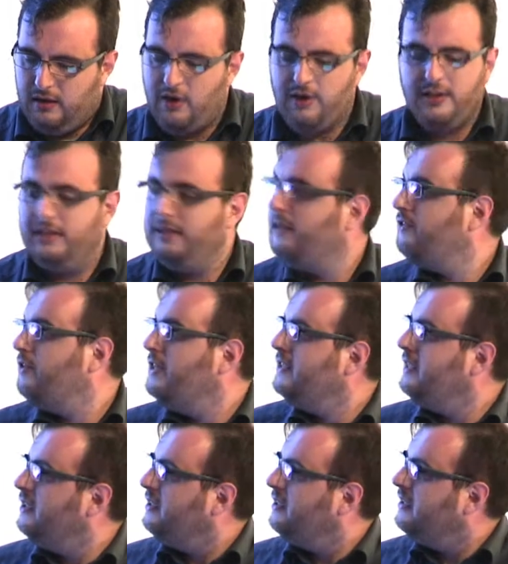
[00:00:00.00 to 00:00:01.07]
Currently, the train
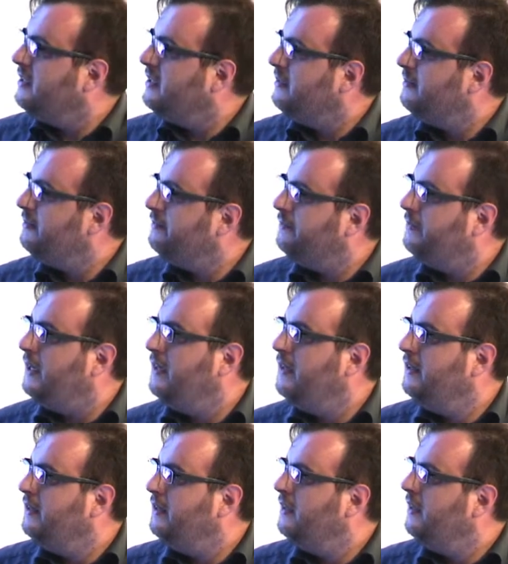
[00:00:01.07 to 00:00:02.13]
station is
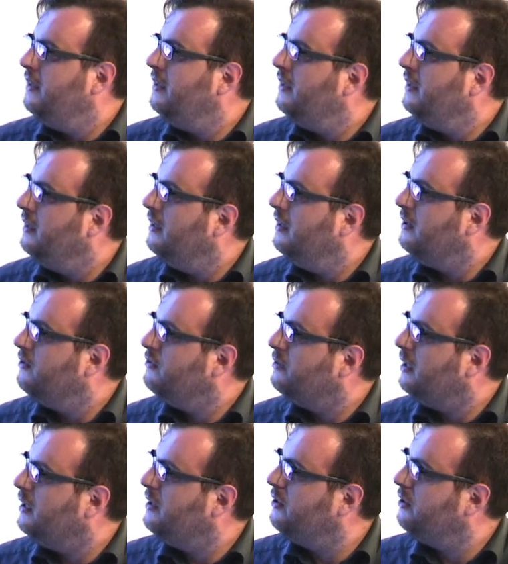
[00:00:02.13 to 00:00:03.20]

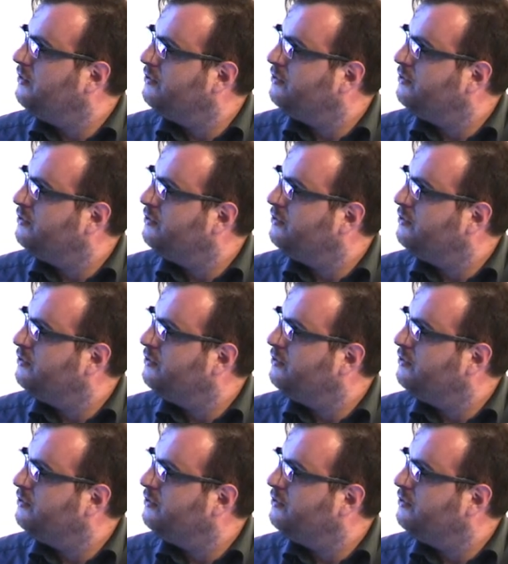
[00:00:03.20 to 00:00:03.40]
under